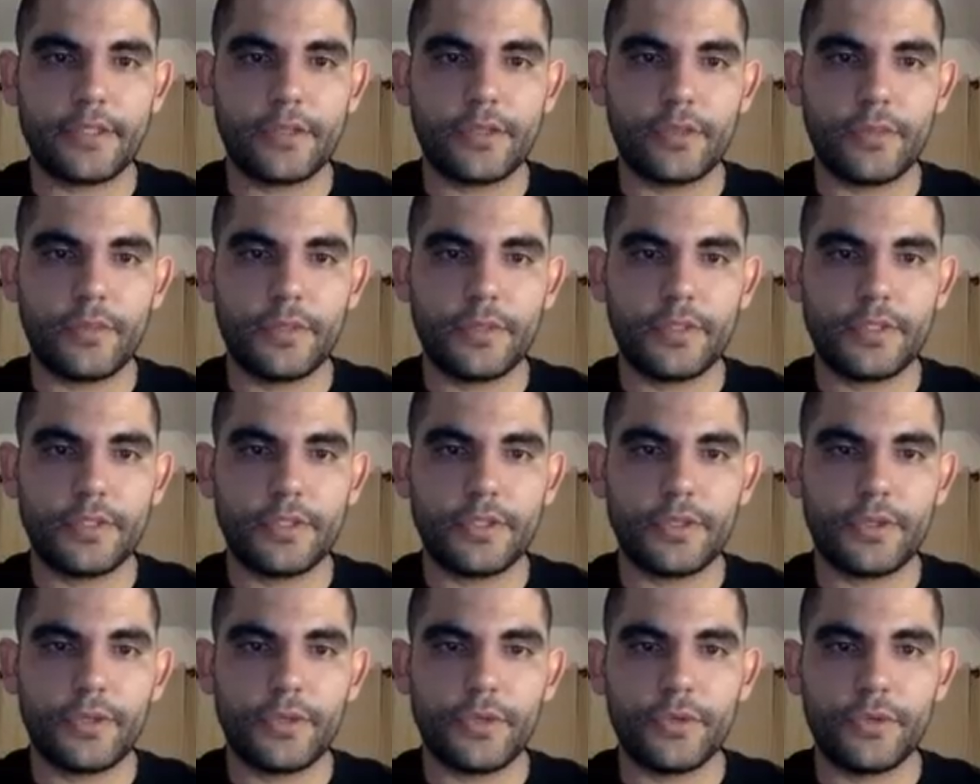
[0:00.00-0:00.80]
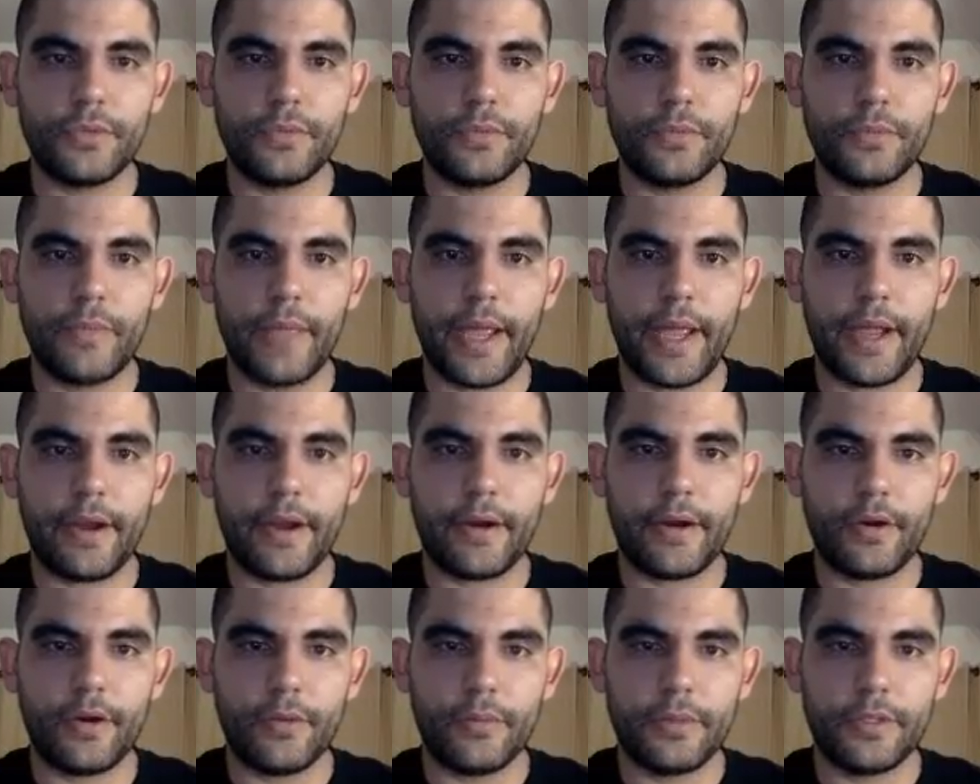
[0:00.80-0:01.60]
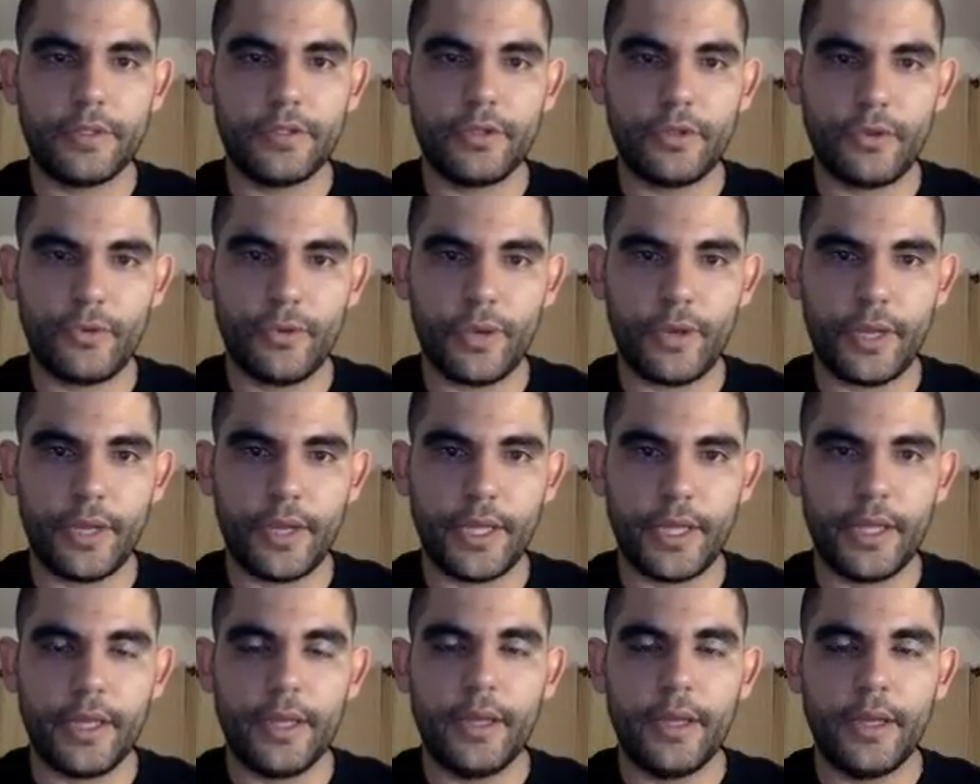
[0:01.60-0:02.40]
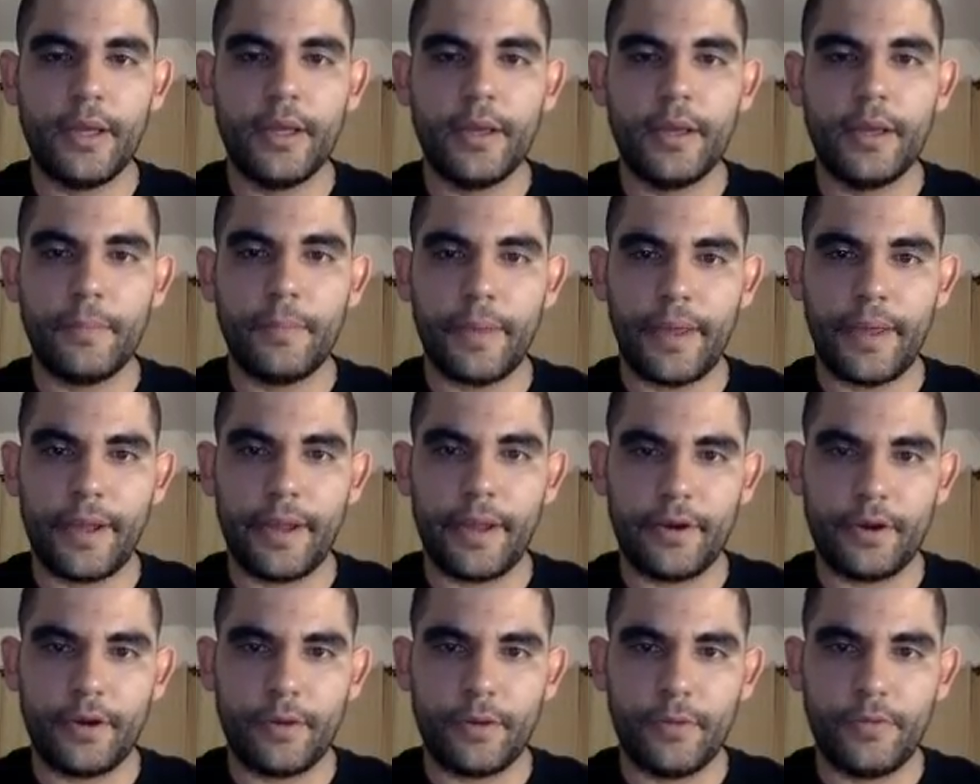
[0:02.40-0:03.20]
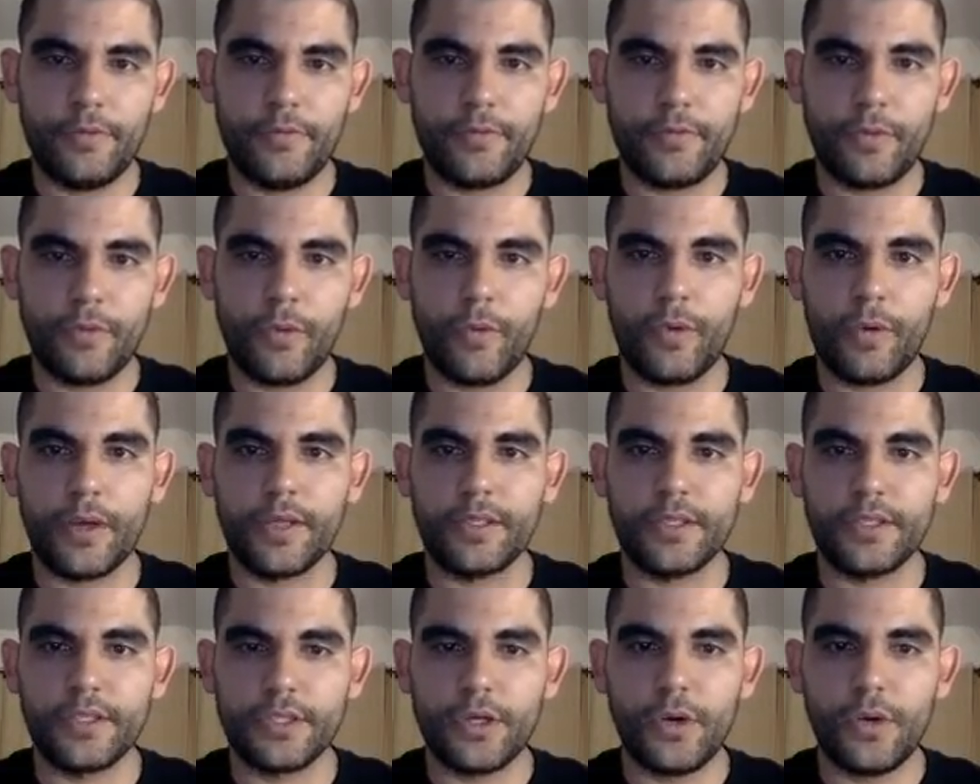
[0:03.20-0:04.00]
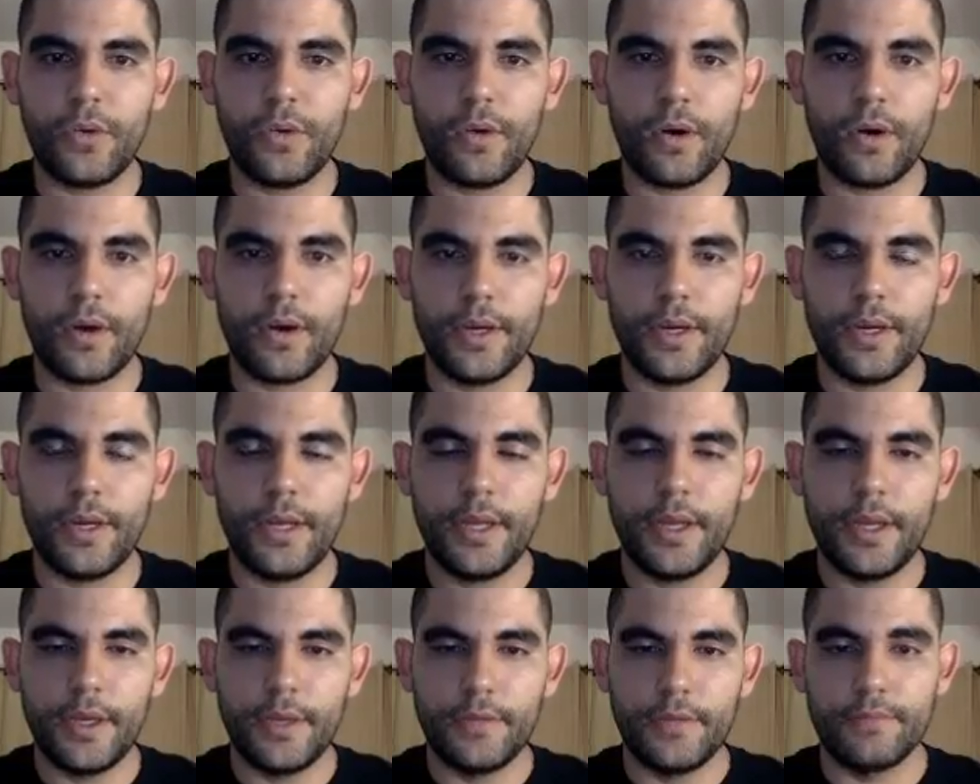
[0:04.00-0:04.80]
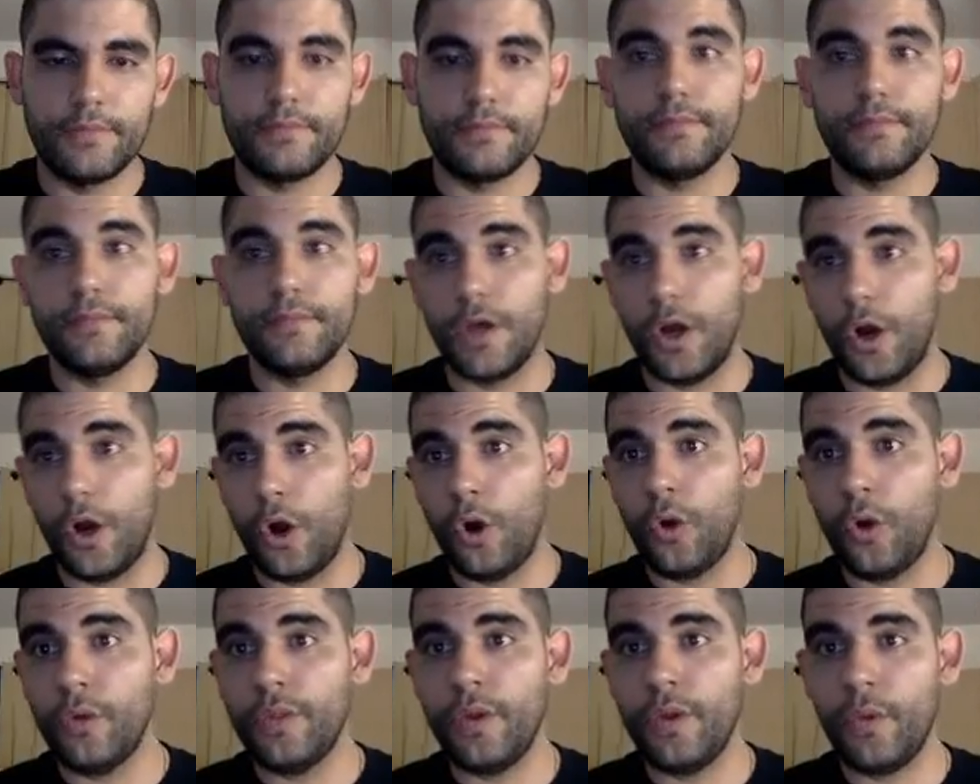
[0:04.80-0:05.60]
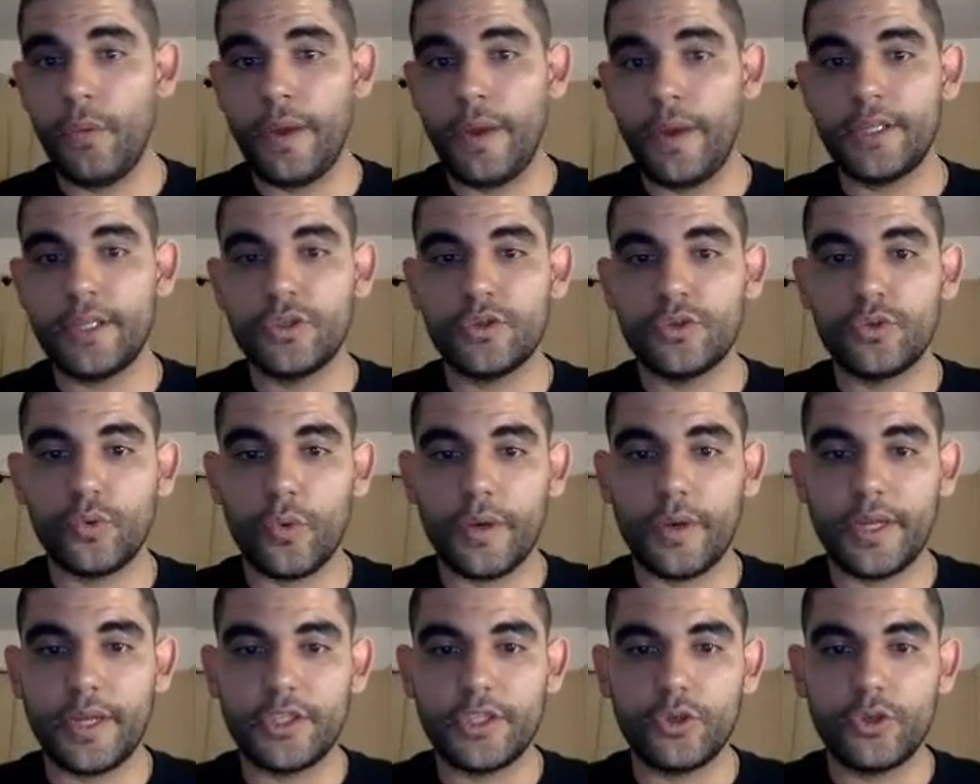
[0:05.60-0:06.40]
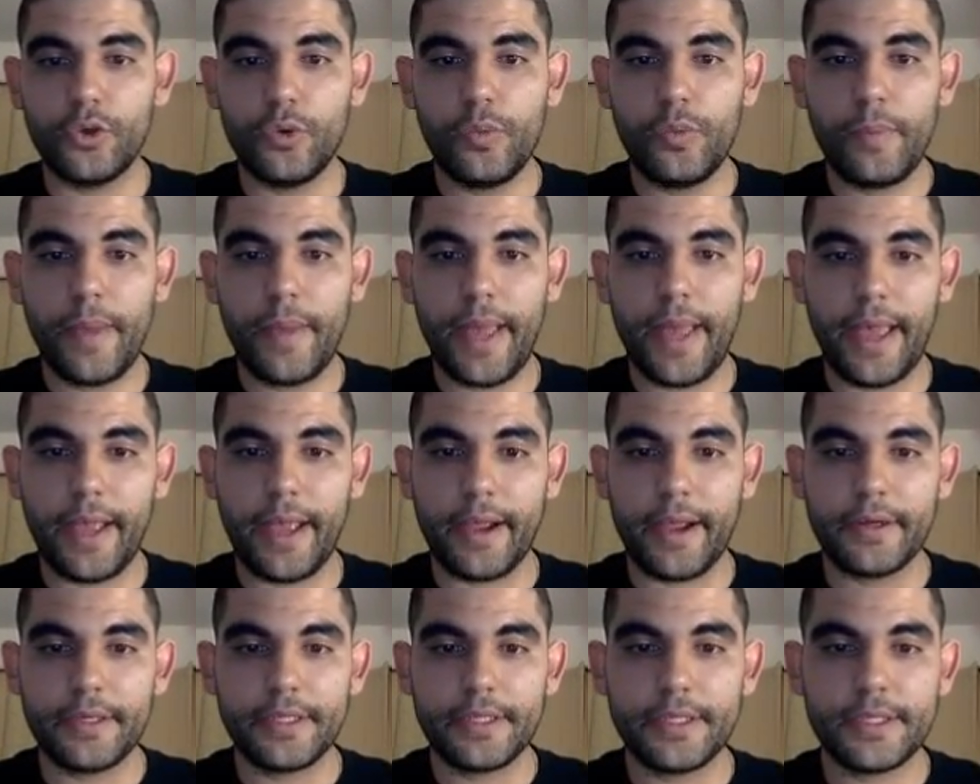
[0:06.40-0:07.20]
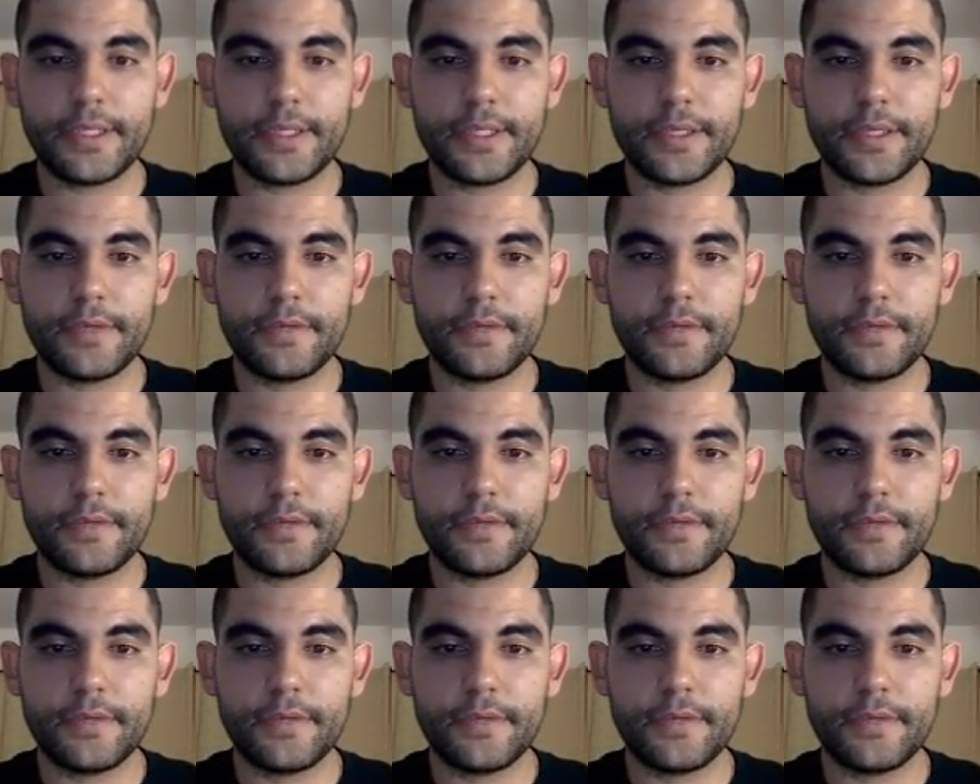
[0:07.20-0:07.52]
number 2, pair number 3, pair number 4, and so on, all the way to 22 pairs